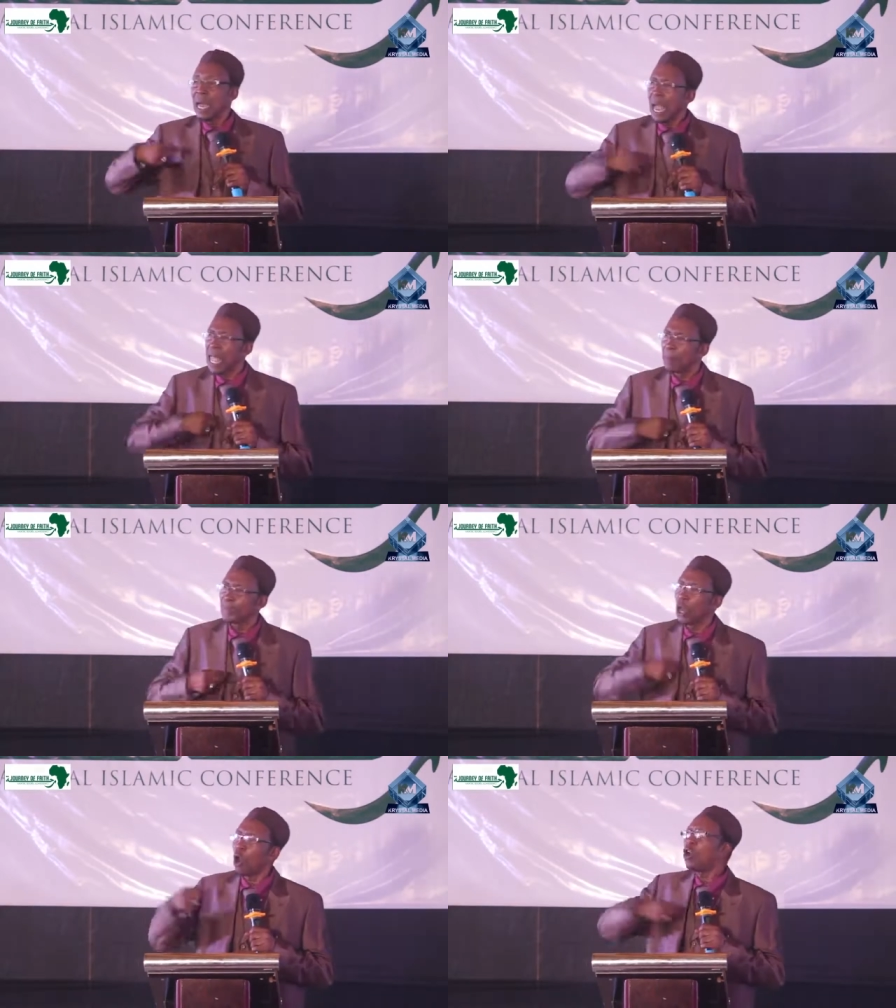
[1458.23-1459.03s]
I
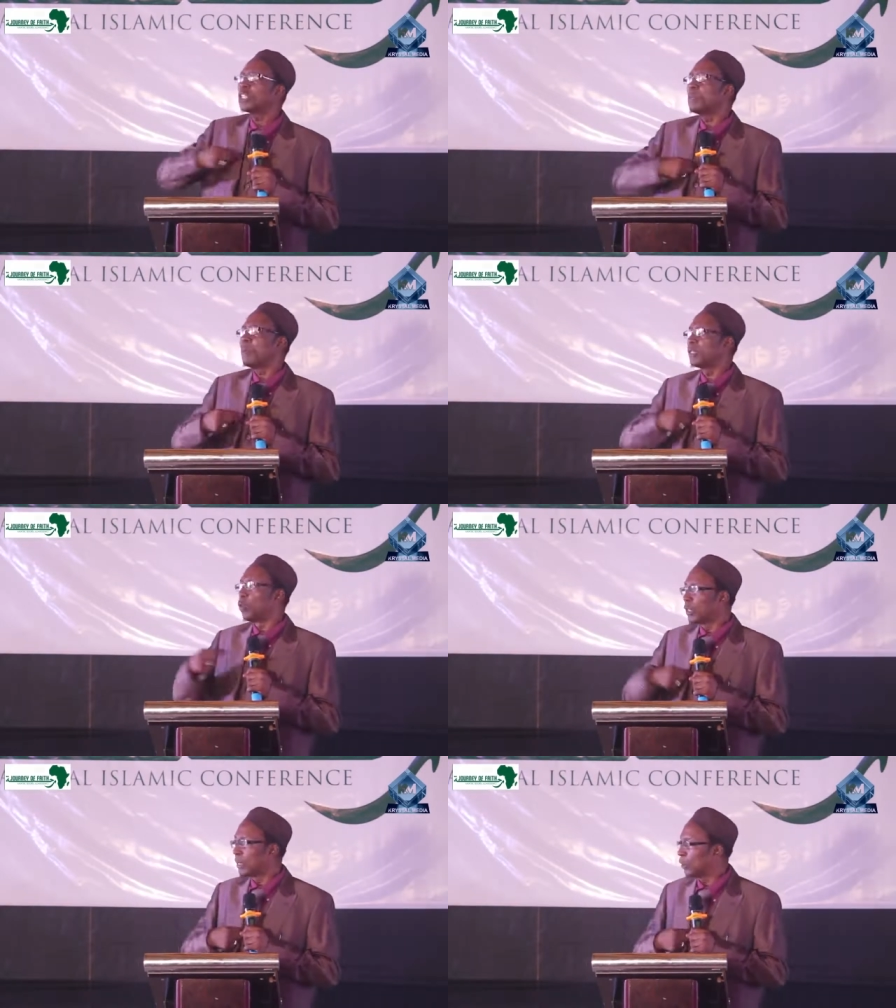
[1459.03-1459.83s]
am the
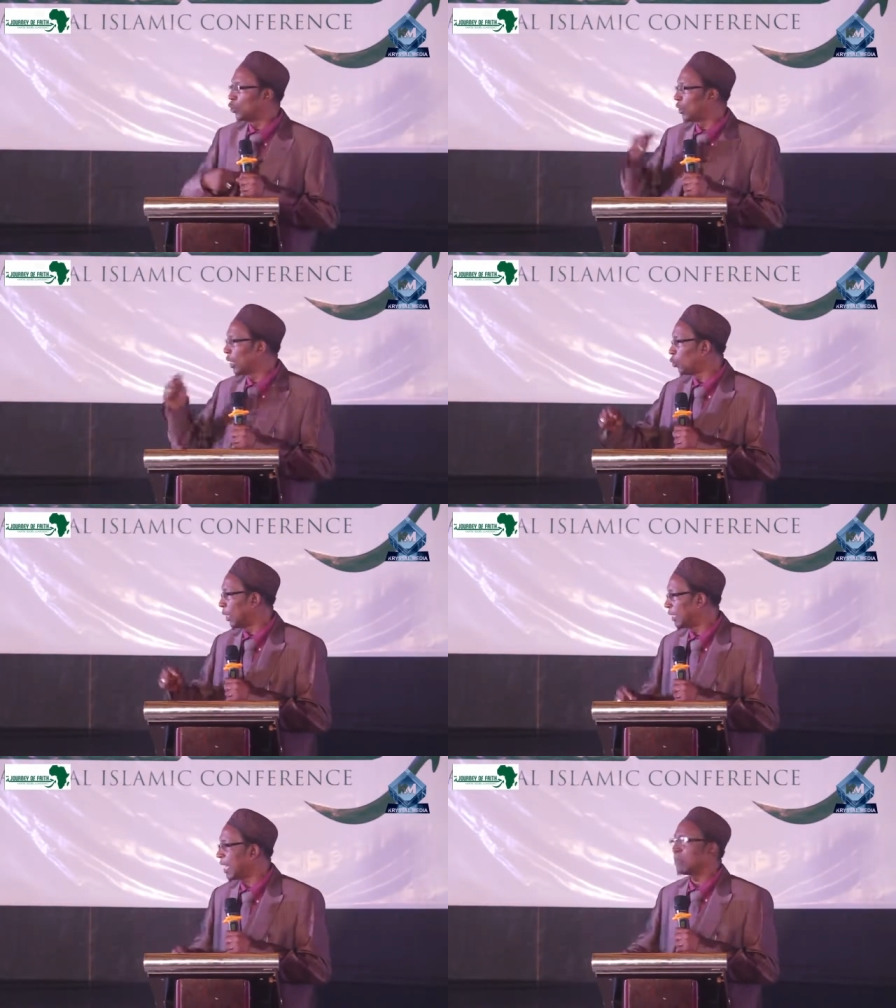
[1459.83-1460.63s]
ultimate witness to see
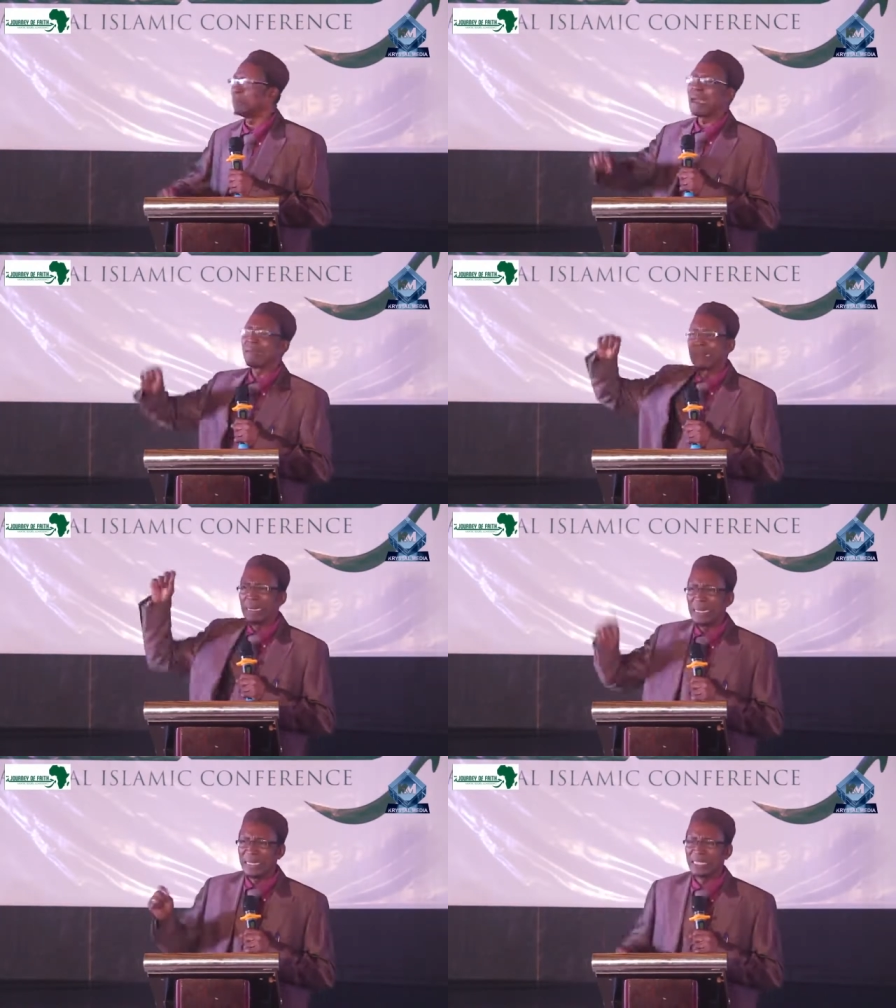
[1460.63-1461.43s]
to it that my
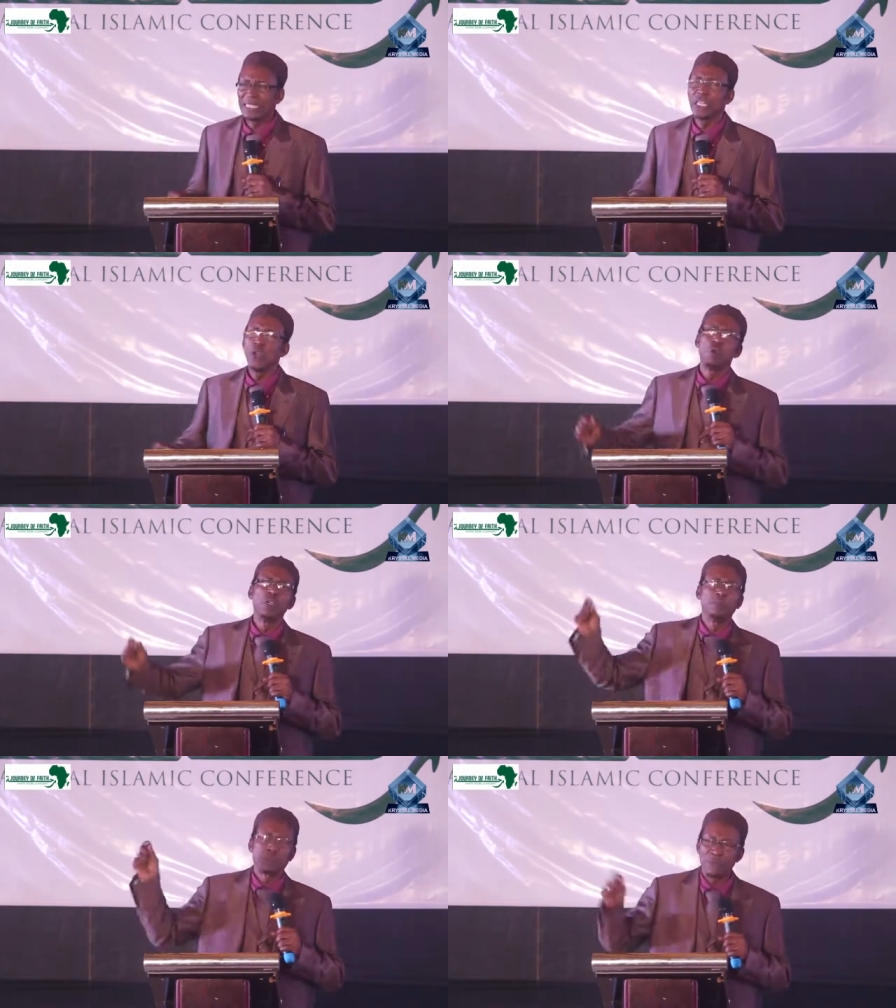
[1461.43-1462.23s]
religion
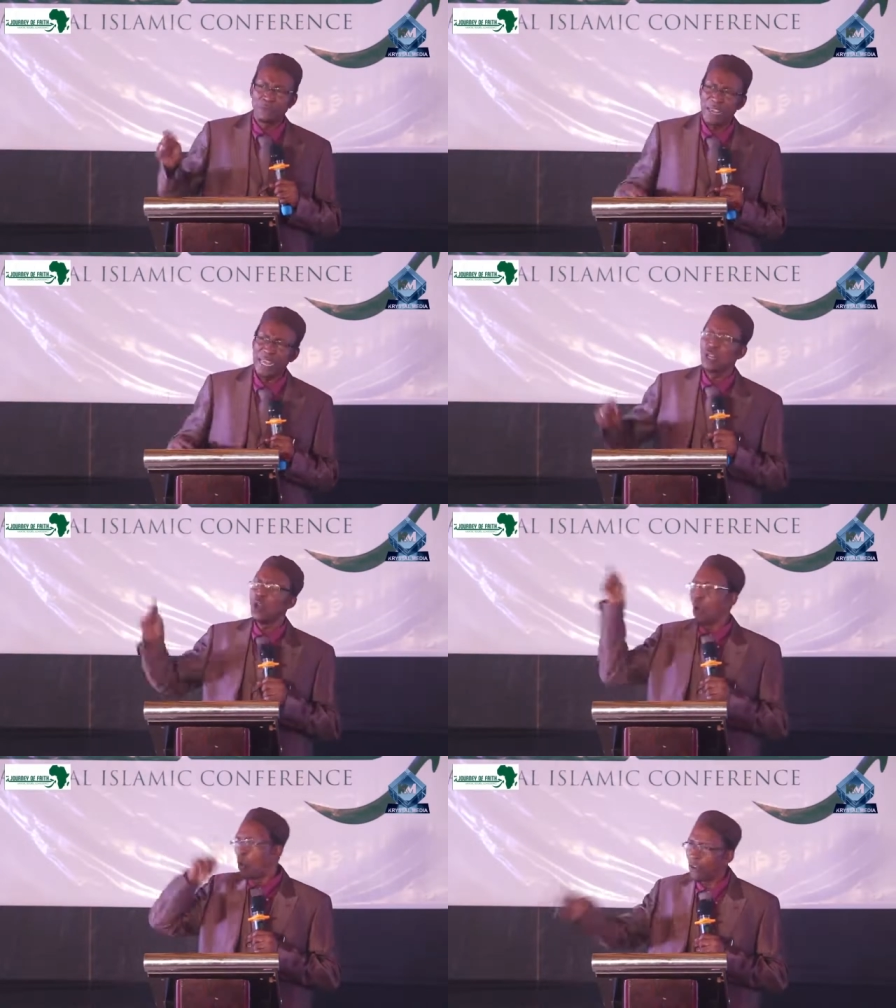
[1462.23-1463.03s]
will prevail
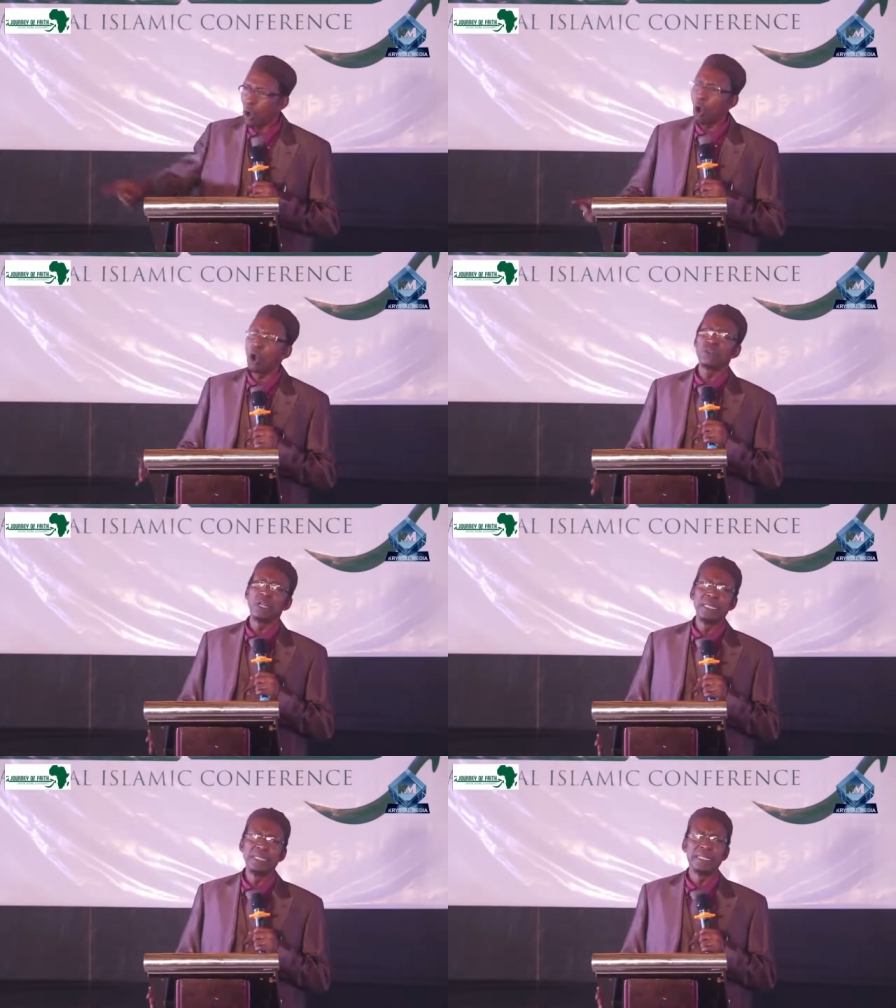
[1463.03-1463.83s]
over all
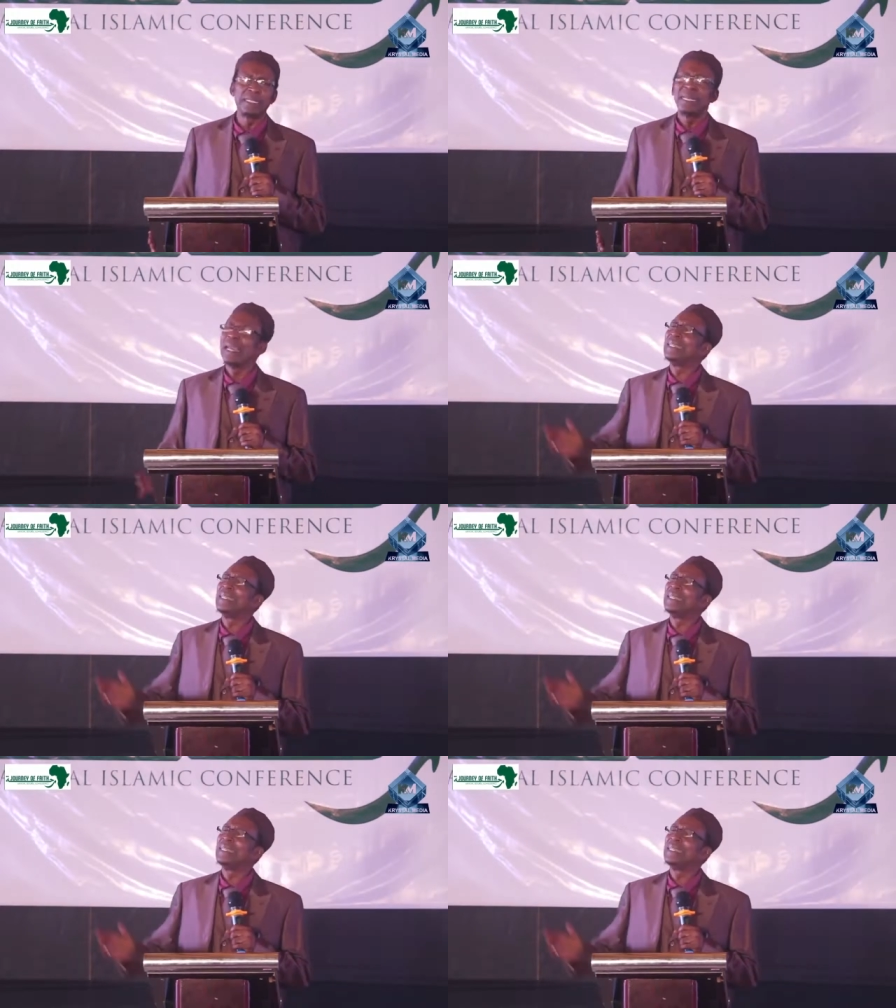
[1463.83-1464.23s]
religion.